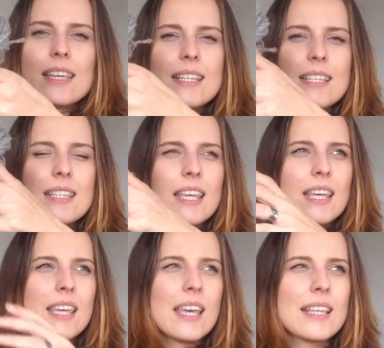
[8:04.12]
this
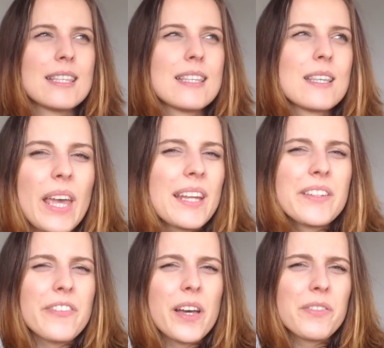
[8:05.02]
thing is
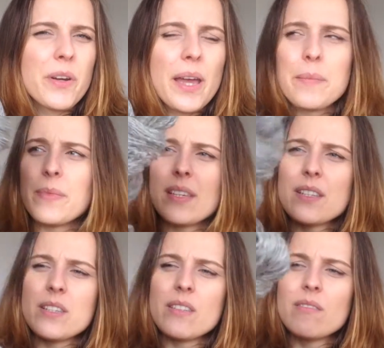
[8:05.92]
85 gram,
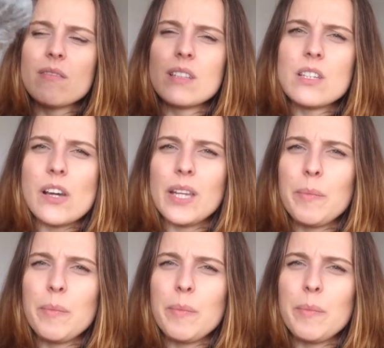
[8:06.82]
this tiny